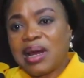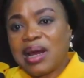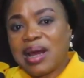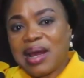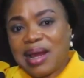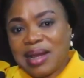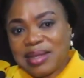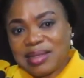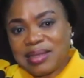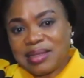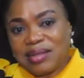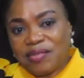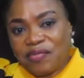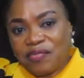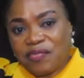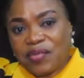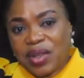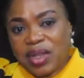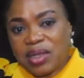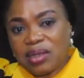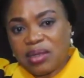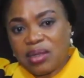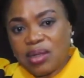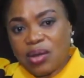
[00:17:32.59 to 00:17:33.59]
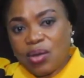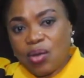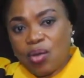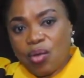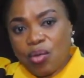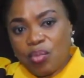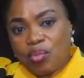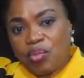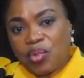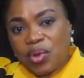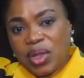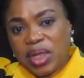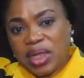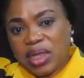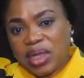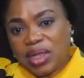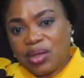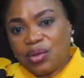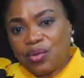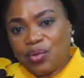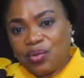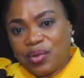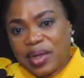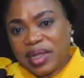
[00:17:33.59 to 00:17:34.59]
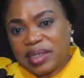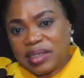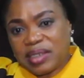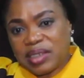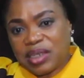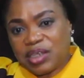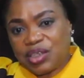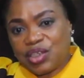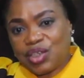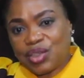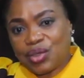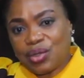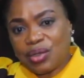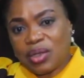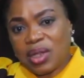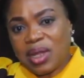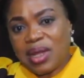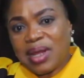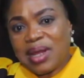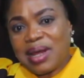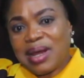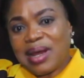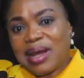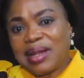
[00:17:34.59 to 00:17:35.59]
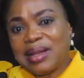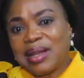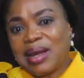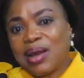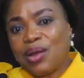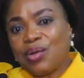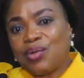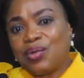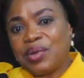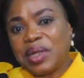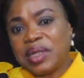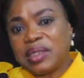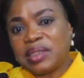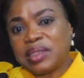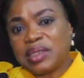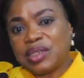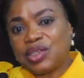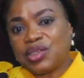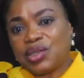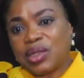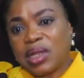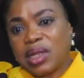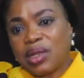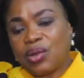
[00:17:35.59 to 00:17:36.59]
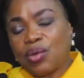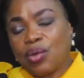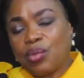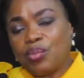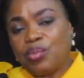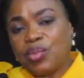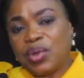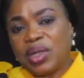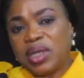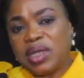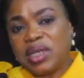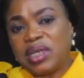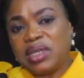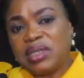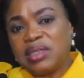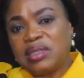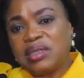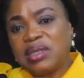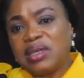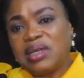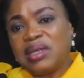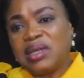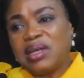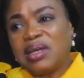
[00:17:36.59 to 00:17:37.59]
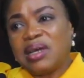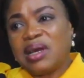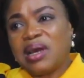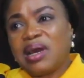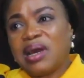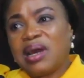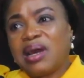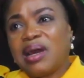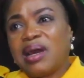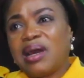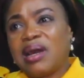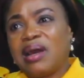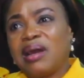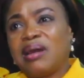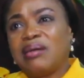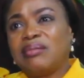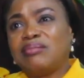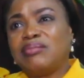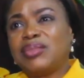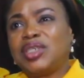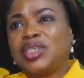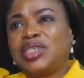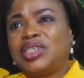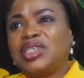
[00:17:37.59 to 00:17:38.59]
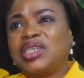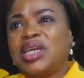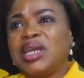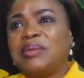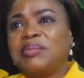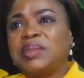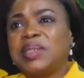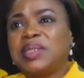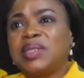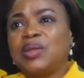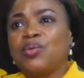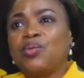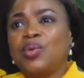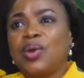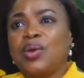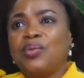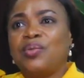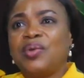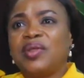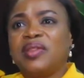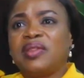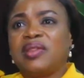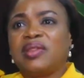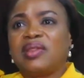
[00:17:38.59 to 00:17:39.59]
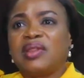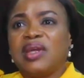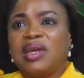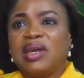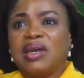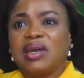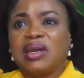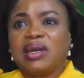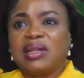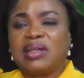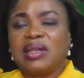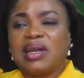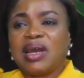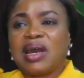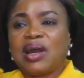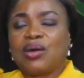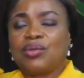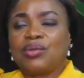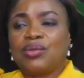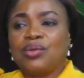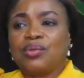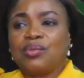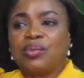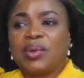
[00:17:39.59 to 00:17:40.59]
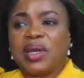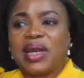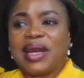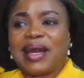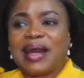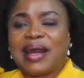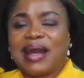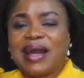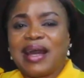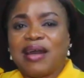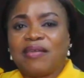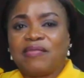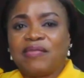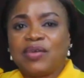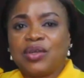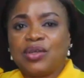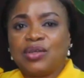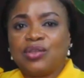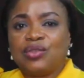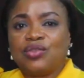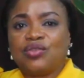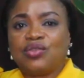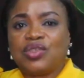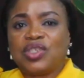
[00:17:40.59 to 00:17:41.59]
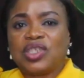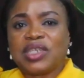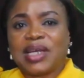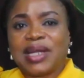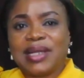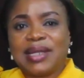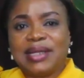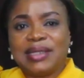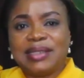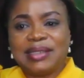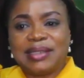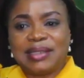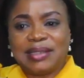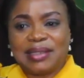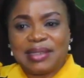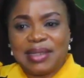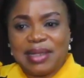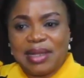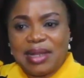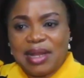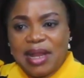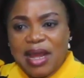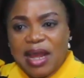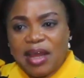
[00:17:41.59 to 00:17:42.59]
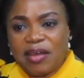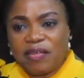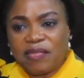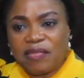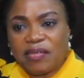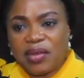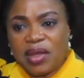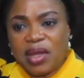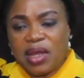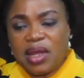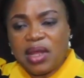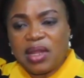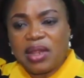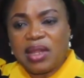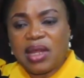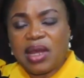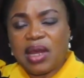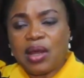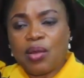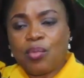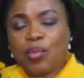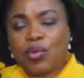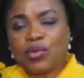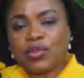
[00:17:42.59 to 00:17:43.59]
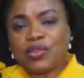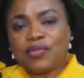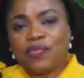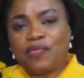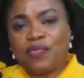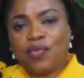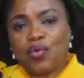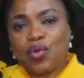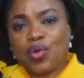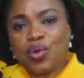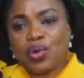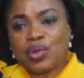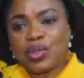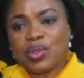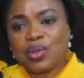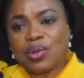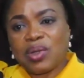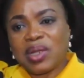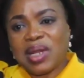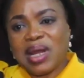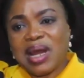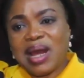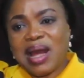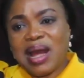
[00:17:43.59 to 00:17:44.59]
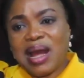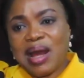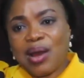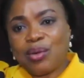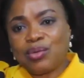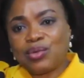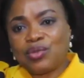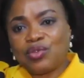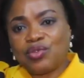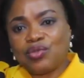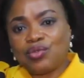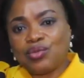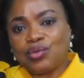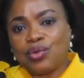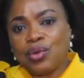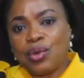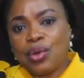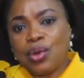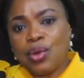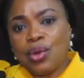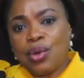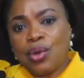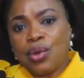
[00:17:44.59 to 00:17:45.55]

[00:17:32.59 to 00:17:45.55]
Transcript: has different upbringing, orientation, and our orientation and upbringing shapes the way we think, the outlook we have to challenges in life. They help us focus on how to